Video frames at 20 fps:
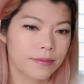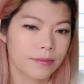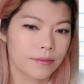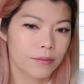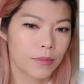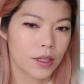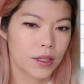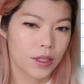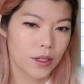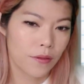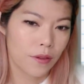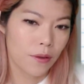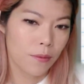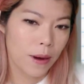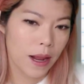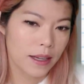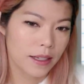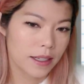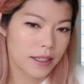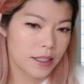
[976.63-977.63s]
Because if you
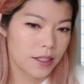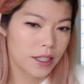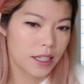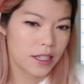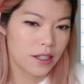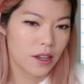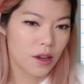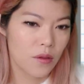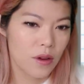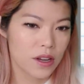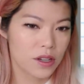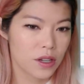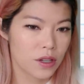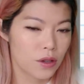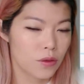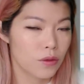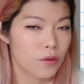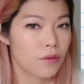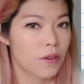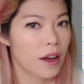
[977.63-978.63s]
plugged into this
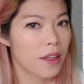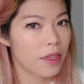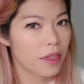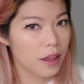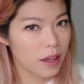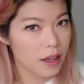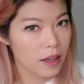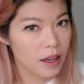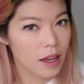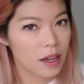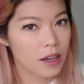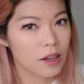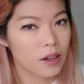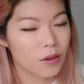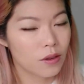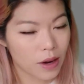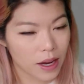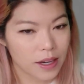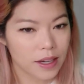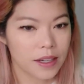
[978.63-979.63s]
equation, you would find the
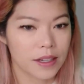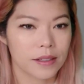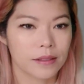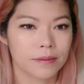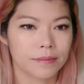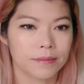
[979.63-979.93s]
gradient.